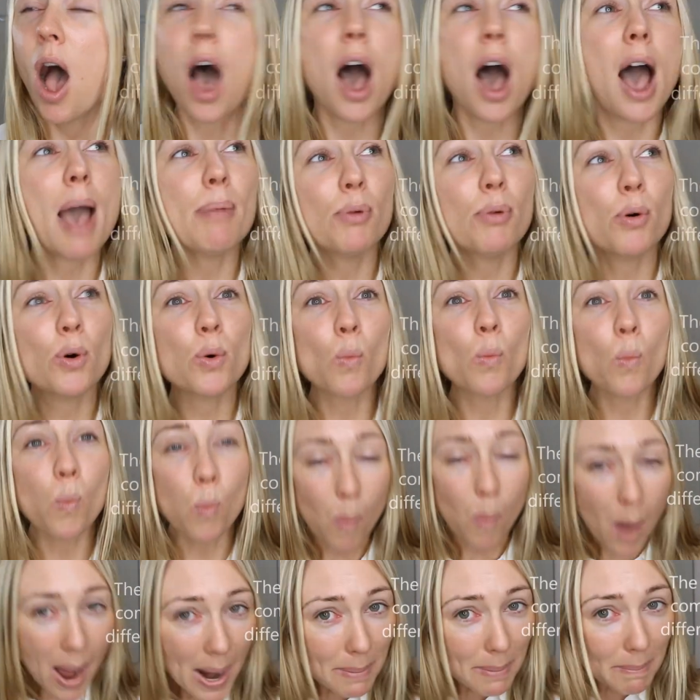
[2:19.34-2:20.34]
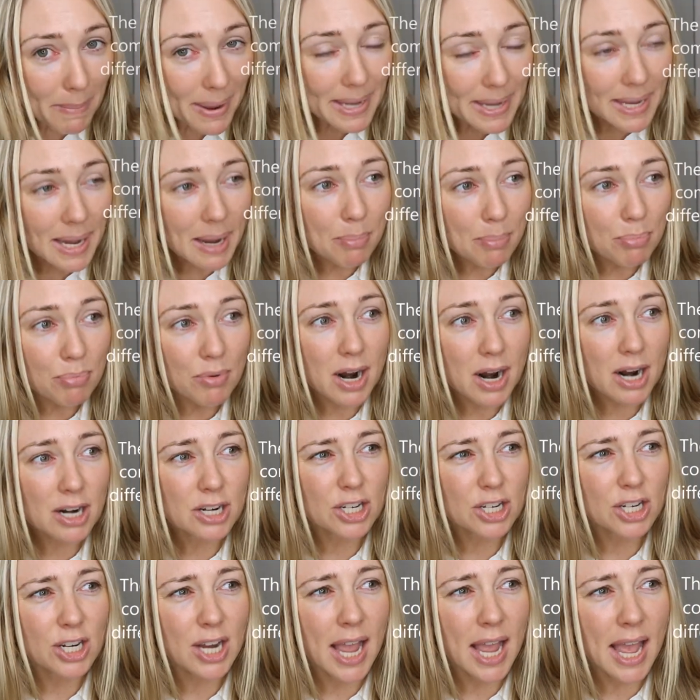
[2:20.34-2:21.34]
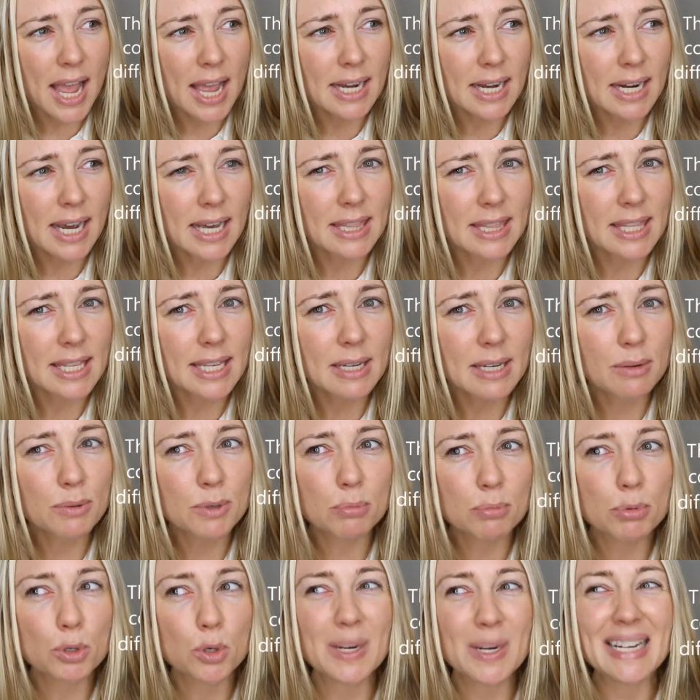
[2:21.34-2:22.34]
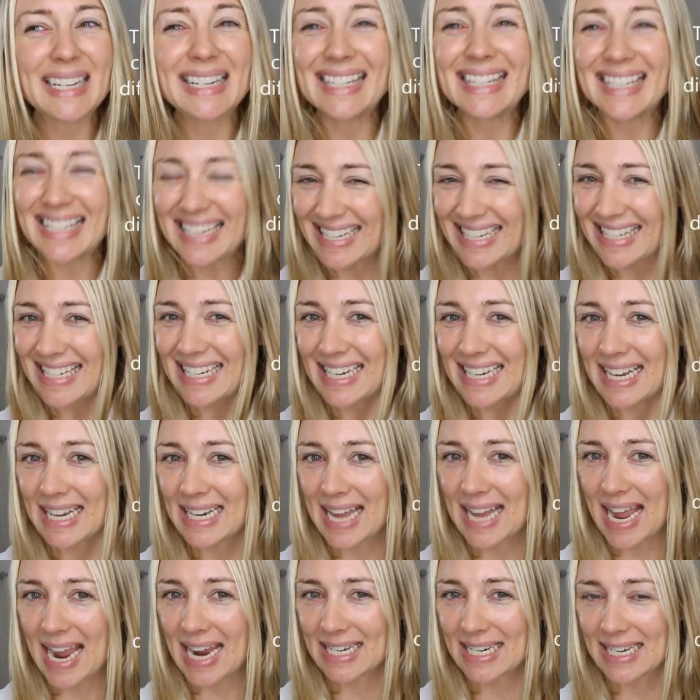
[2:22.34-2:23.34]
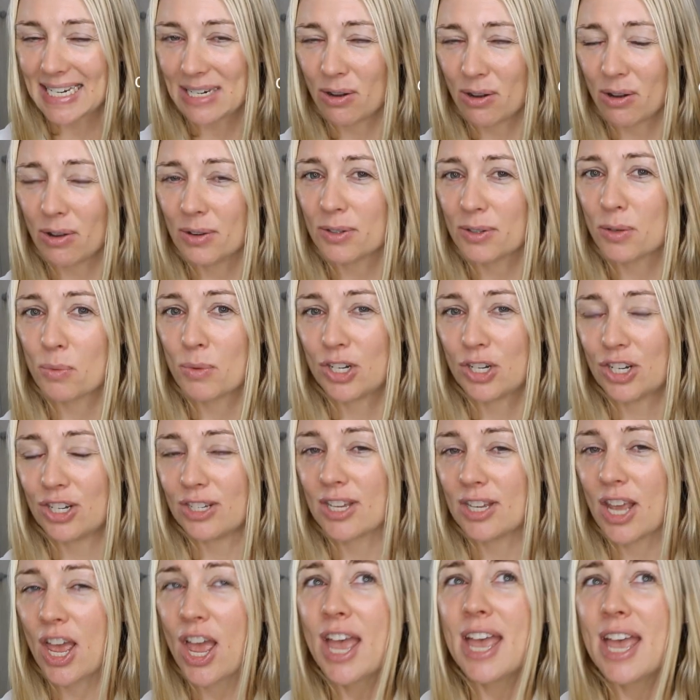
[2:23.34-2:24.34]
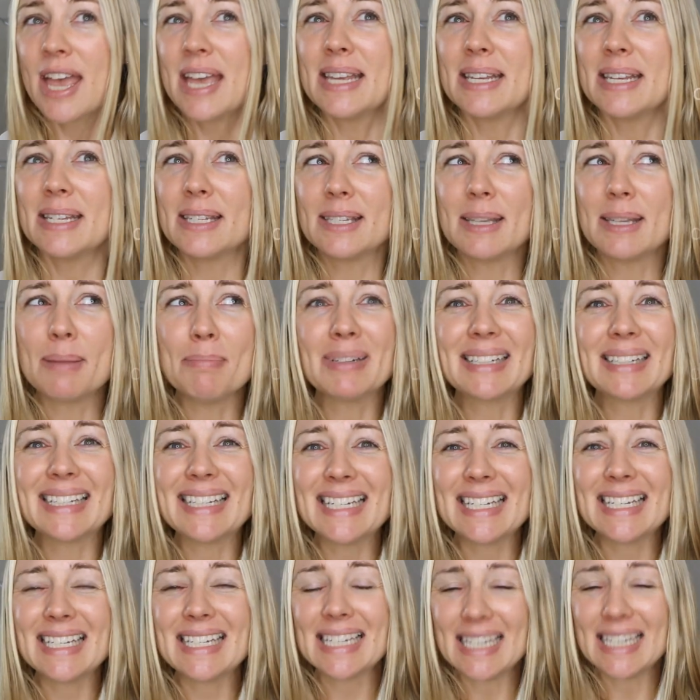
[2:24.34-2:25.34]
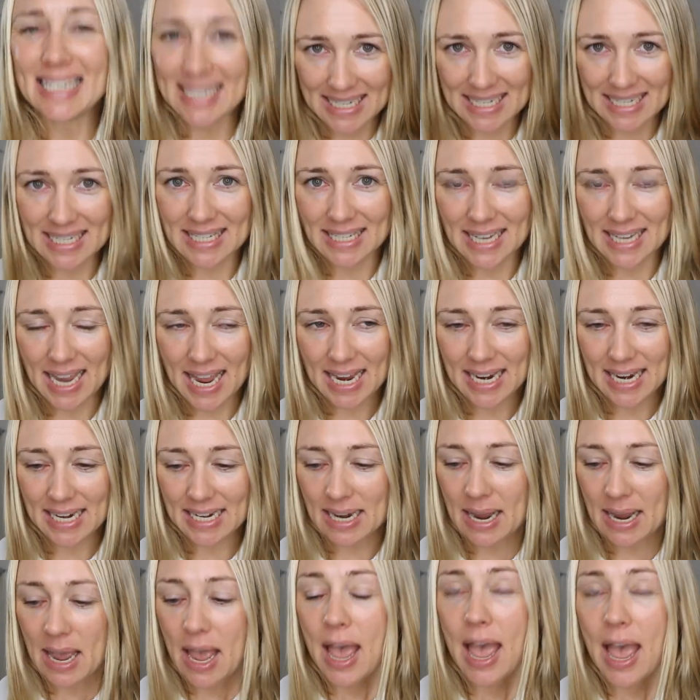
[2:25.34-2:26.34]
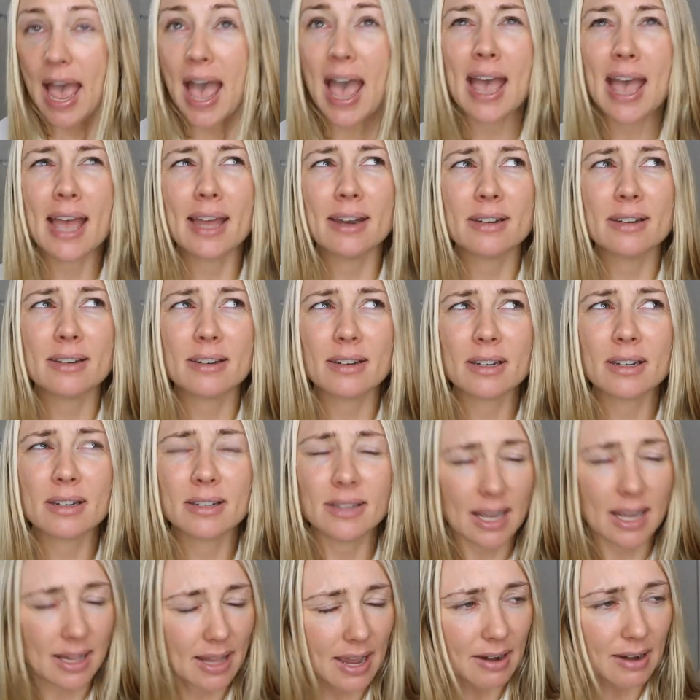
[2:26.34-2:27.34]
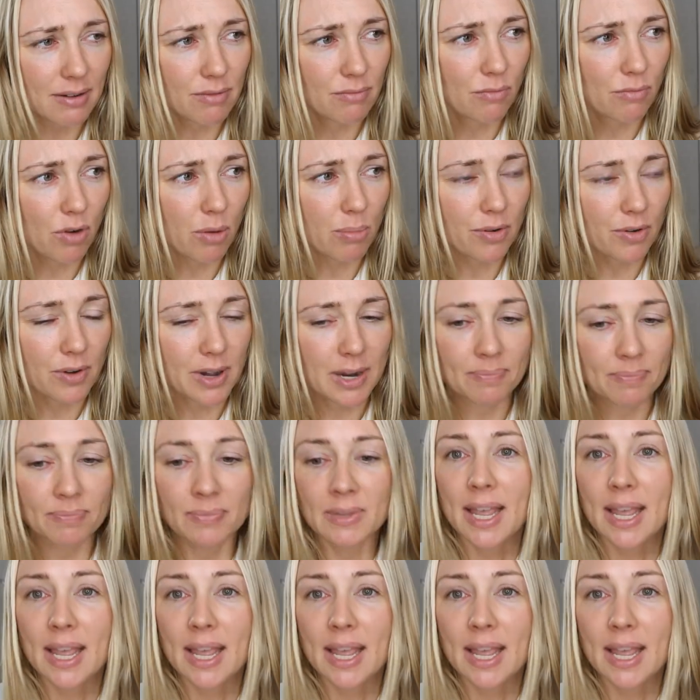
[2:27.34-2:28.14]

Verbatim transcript: I bought one makeup brush and I think it was between $60 and $80, which is simply insane and daylight robbery.